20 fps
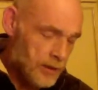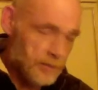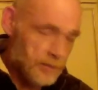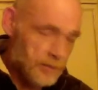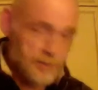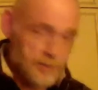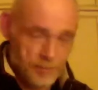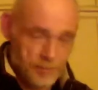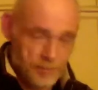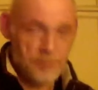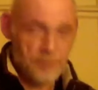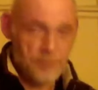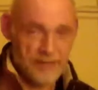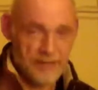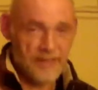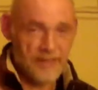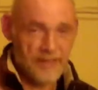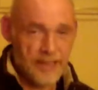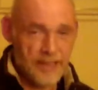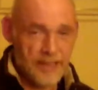
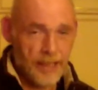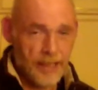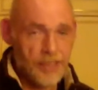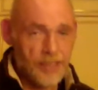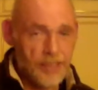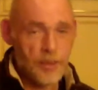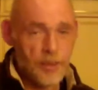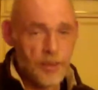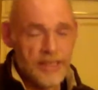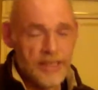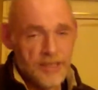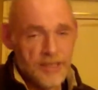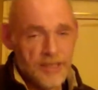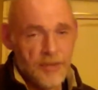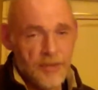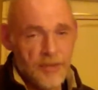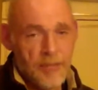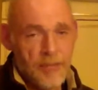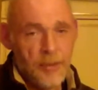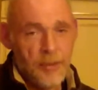specifically titled
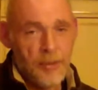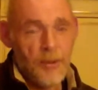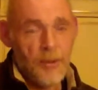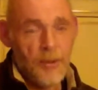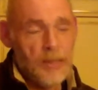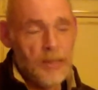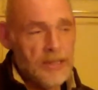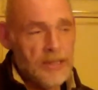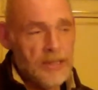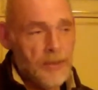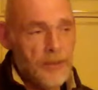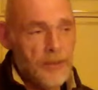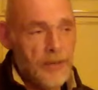23, but also